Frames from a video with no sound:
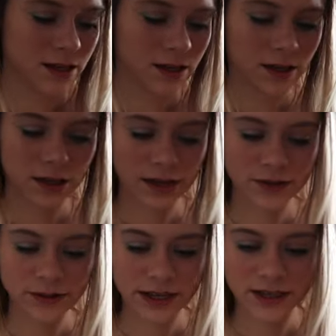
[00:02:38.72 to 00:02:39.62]
Oh, I
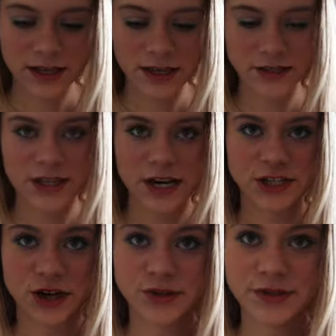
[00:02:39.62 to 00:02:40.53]
don't like the colors that I
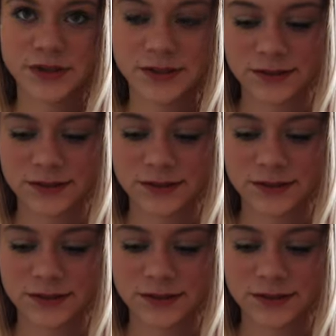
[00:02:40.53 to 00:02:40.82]
chose.